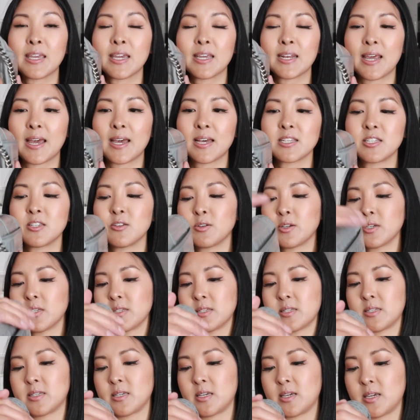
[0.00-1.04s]
and as you can
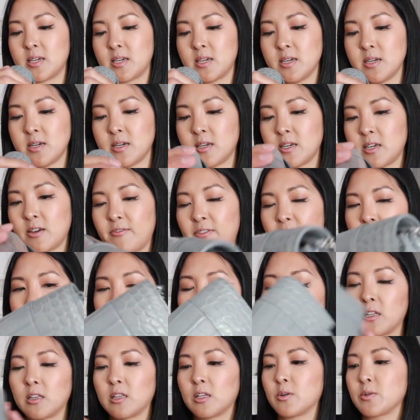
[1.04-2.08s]
see, if I
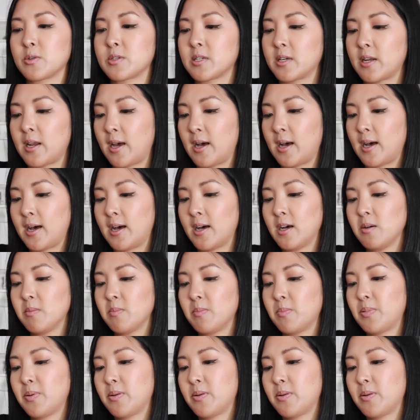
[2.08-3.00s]
close it up,